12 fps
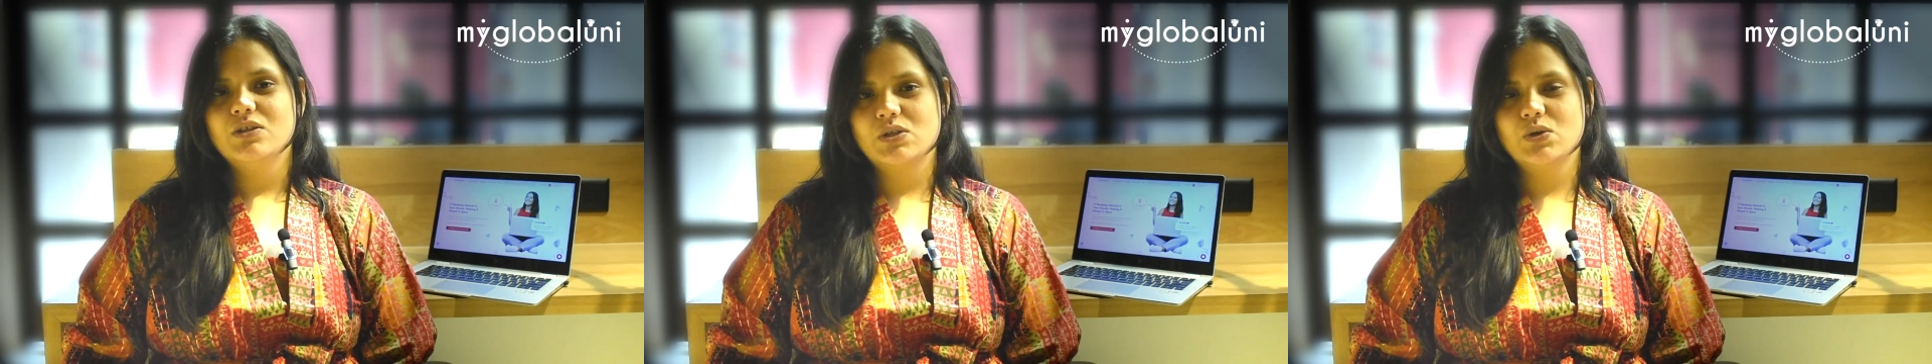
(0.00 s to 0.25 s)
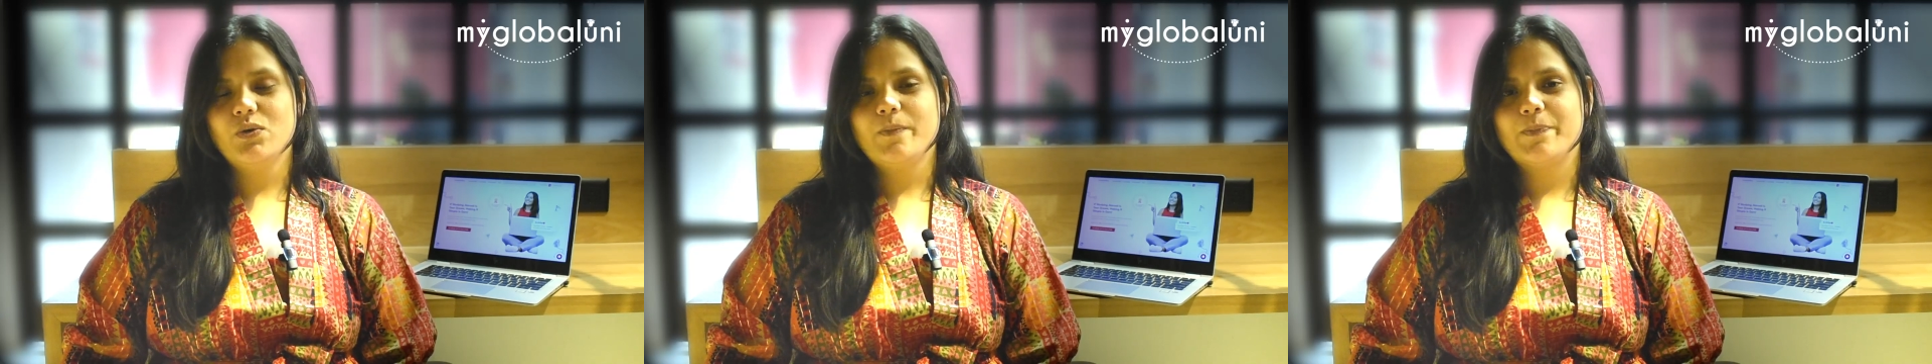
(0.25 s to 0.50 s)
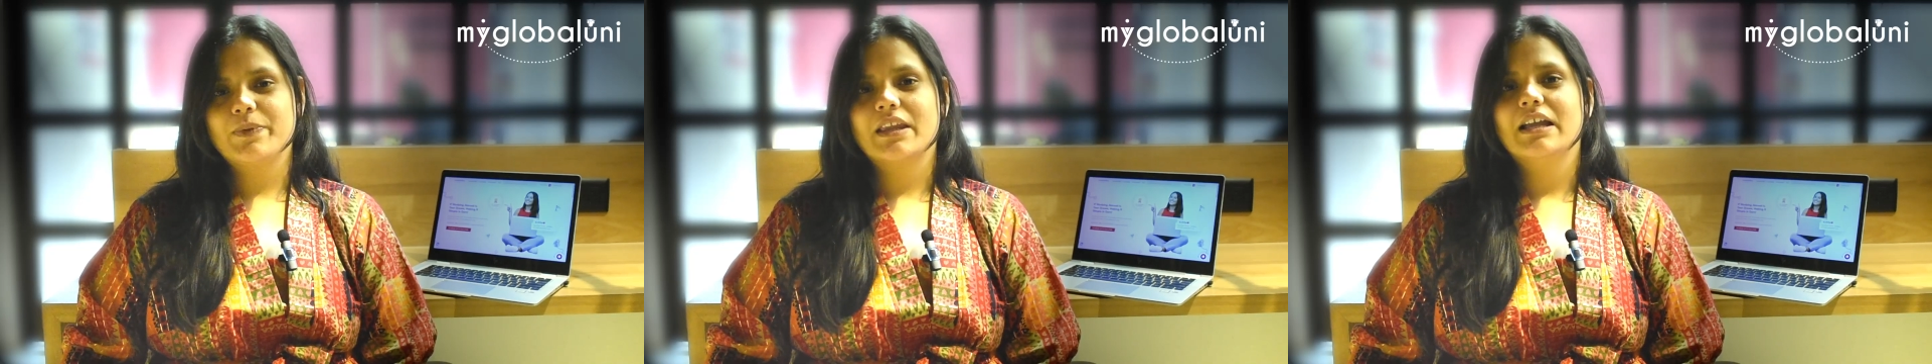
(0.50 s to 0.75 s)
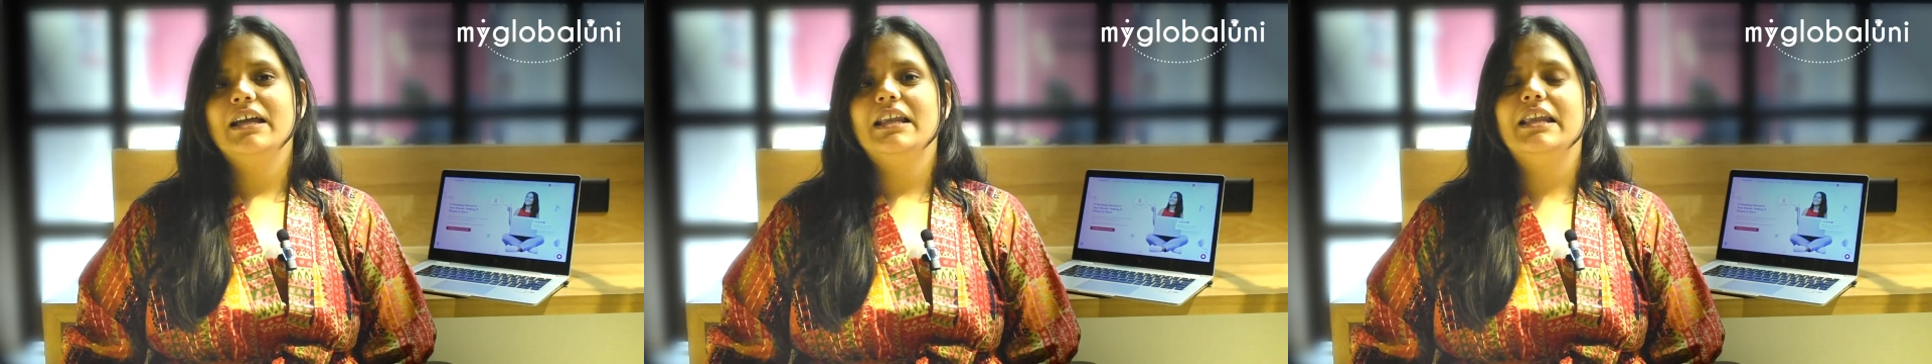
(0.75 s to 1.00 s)

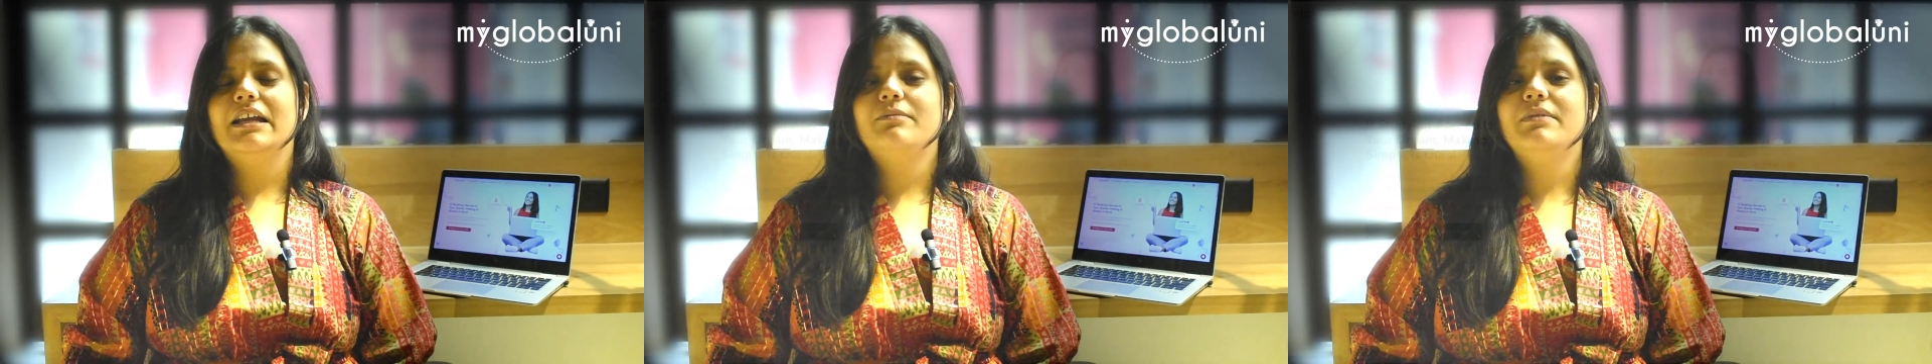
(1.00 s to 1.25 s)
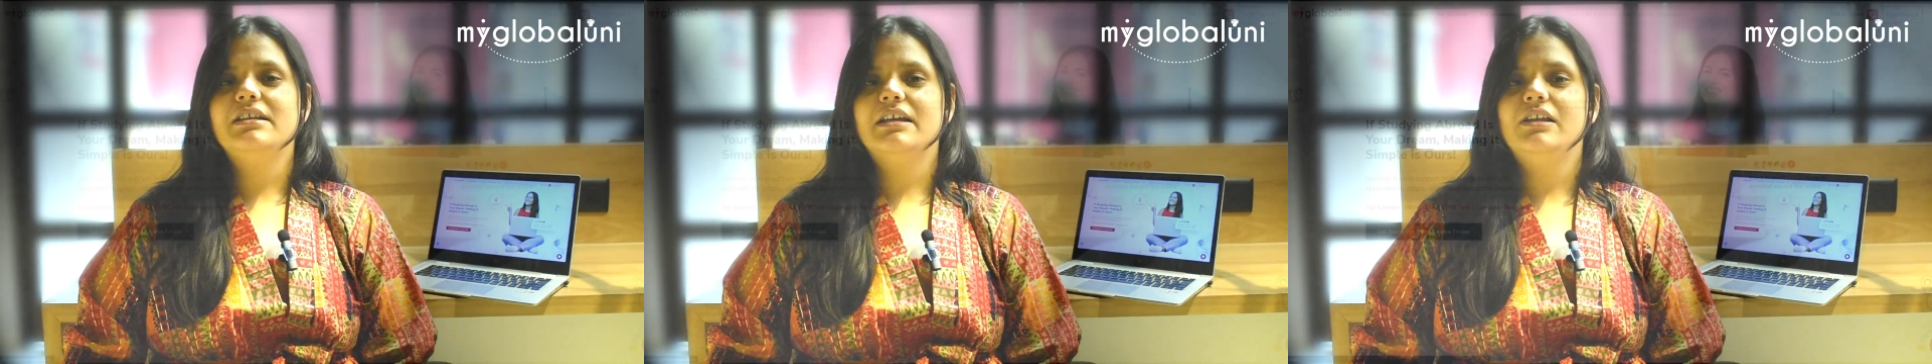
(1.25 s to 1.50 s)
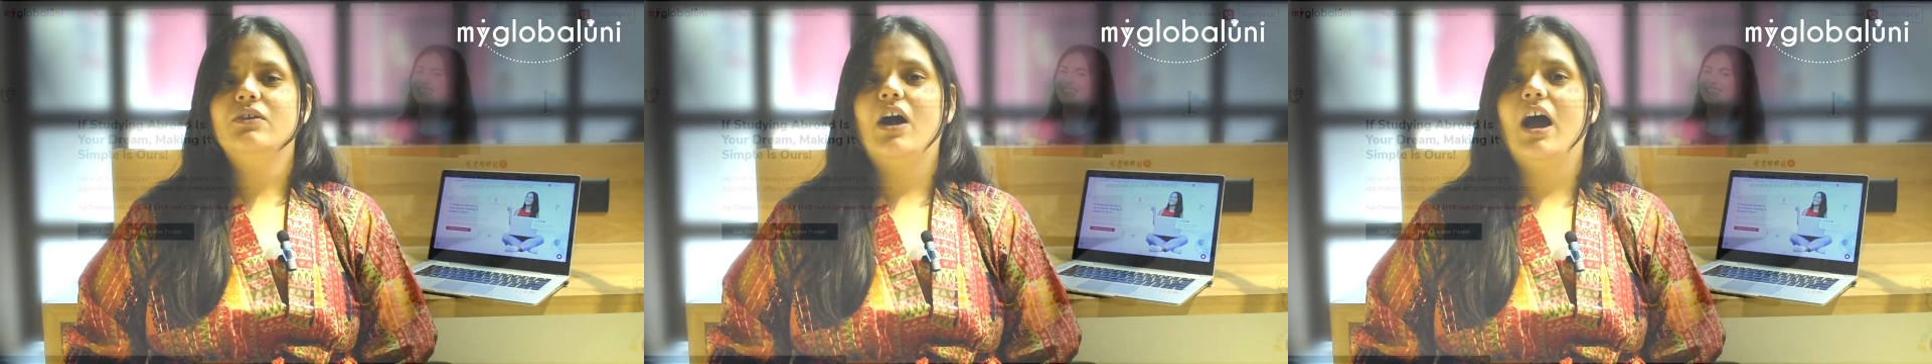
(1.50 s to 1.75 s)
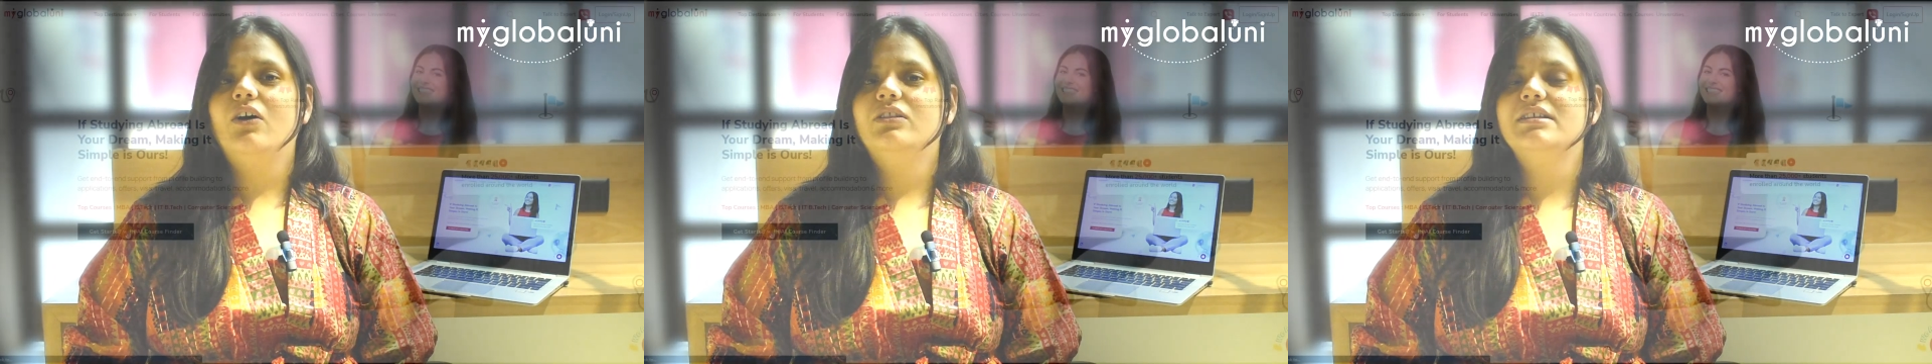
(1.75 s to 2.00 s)
So, let me tell you
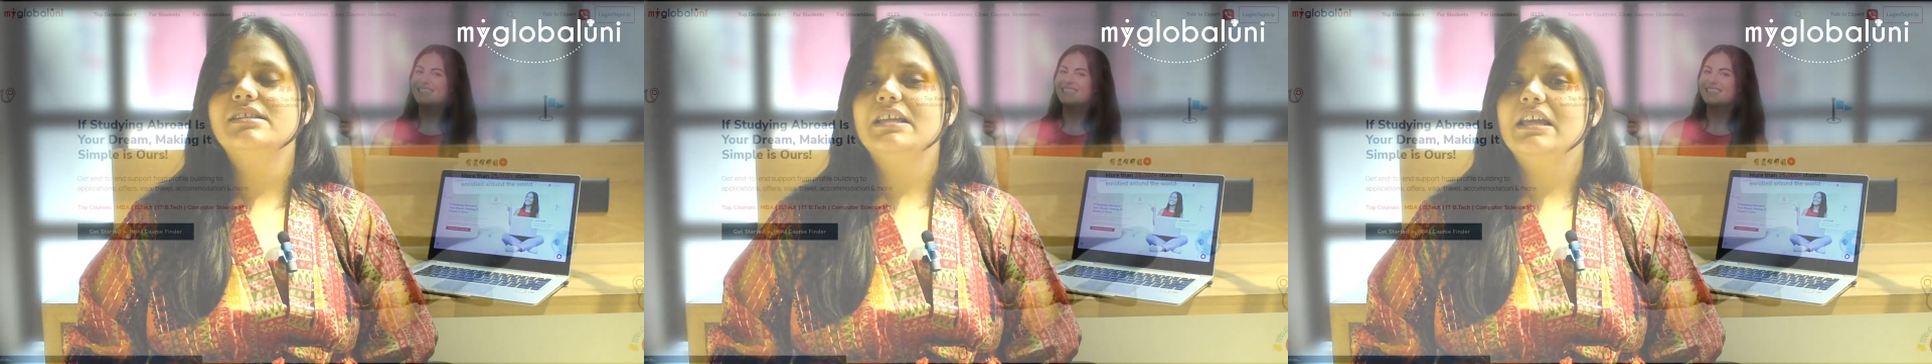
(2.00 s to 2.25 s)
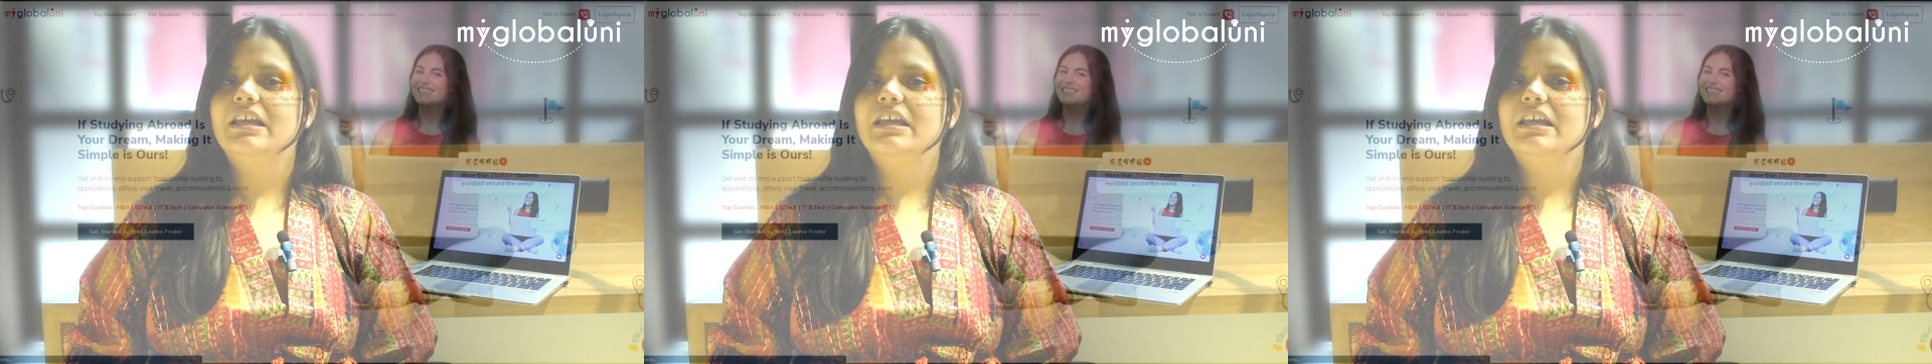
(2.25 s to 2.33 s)
how this